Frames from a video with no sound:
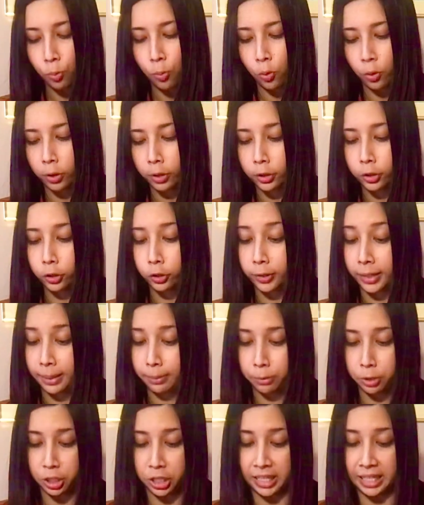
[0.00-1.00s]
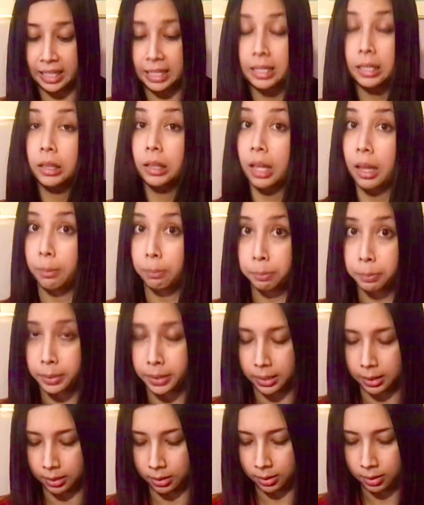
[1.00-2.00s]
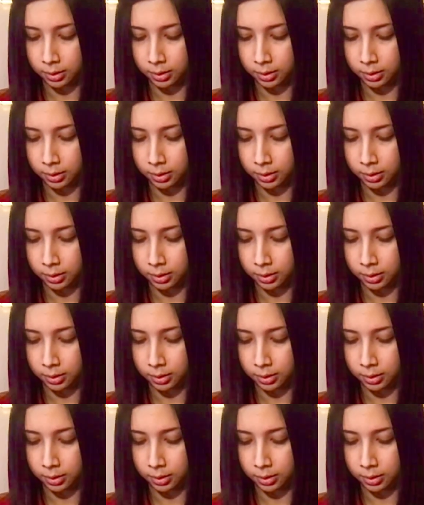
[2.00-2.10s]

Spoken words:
more cream cheese lumps.